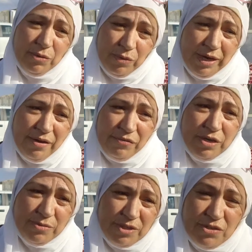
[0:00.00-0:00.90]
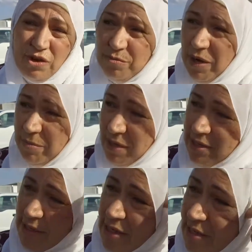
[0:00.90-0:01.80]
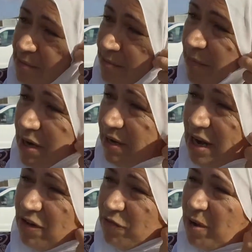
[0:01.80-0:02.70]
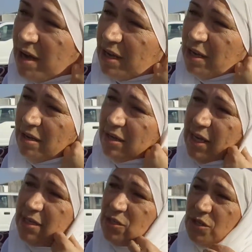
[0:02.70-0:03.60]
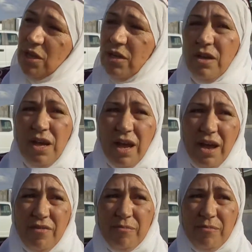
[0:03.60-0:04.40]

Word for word: When I first start my business, none of my kids have